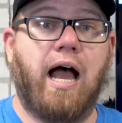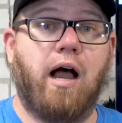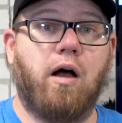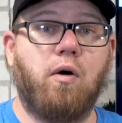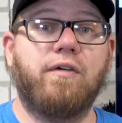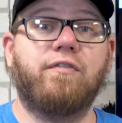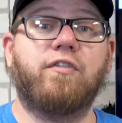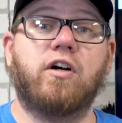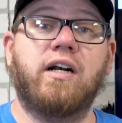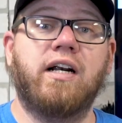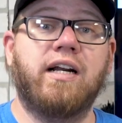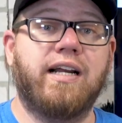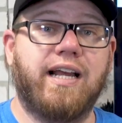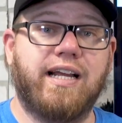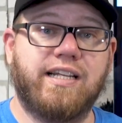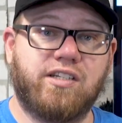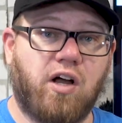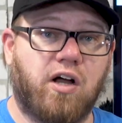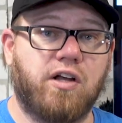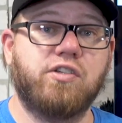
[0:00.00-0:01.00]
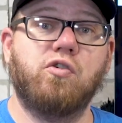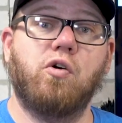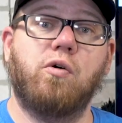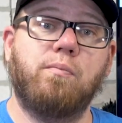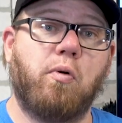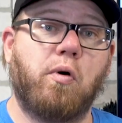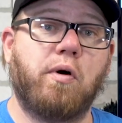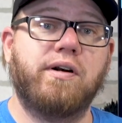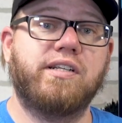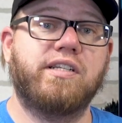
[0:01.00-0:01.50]
However, it's also
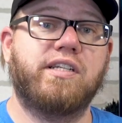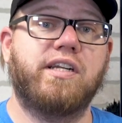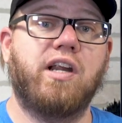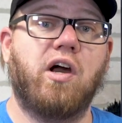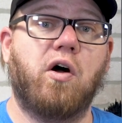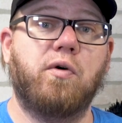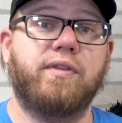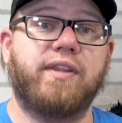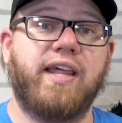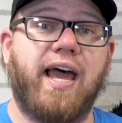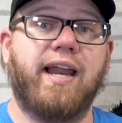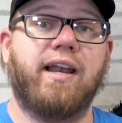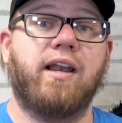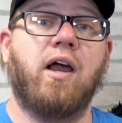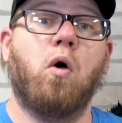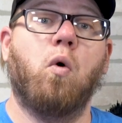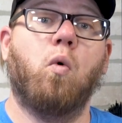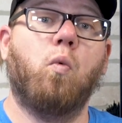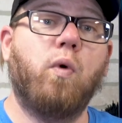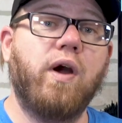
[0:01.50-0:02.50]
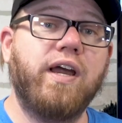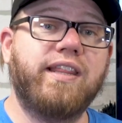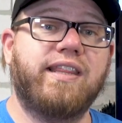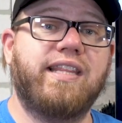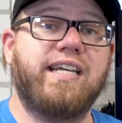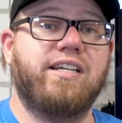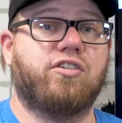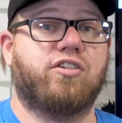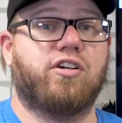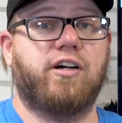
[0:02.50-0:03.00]
important to note that with
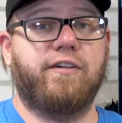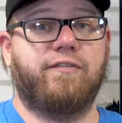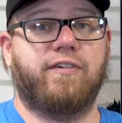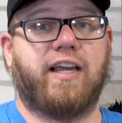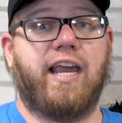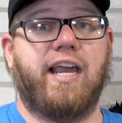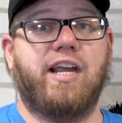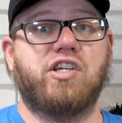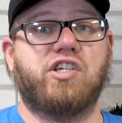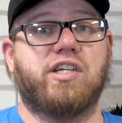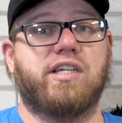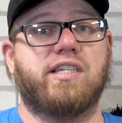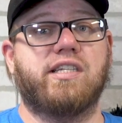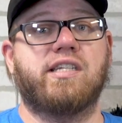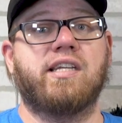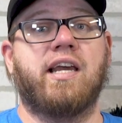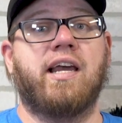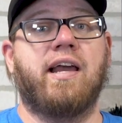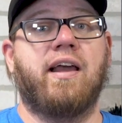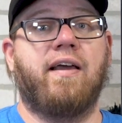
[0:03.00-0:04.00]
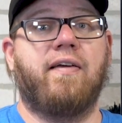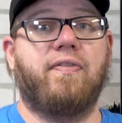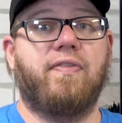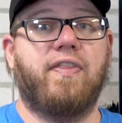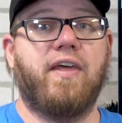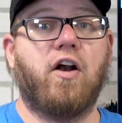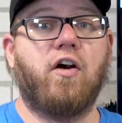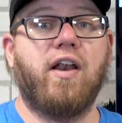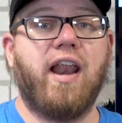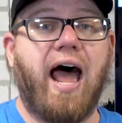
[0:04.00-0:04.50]
these certifications,
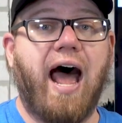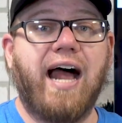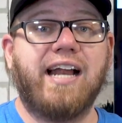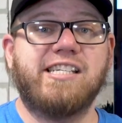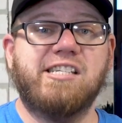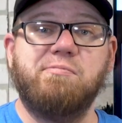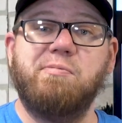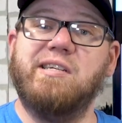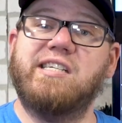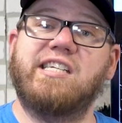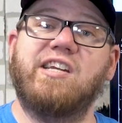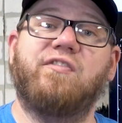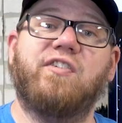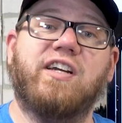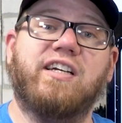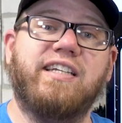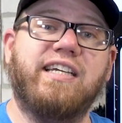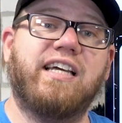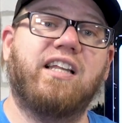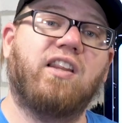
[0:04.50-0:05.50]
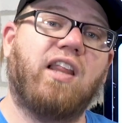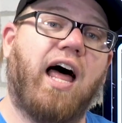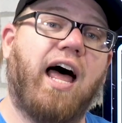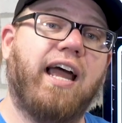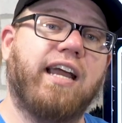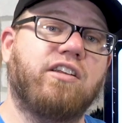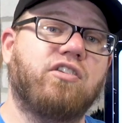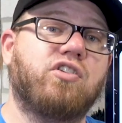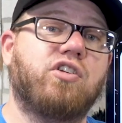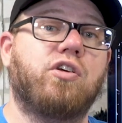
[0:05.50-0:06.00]
they're not specifically
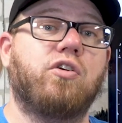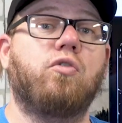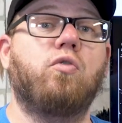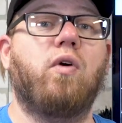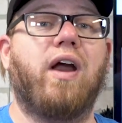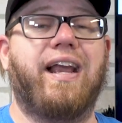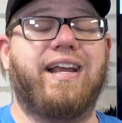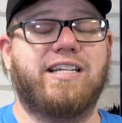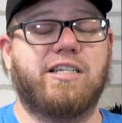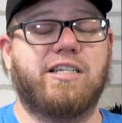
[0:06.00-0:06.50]
aligned to a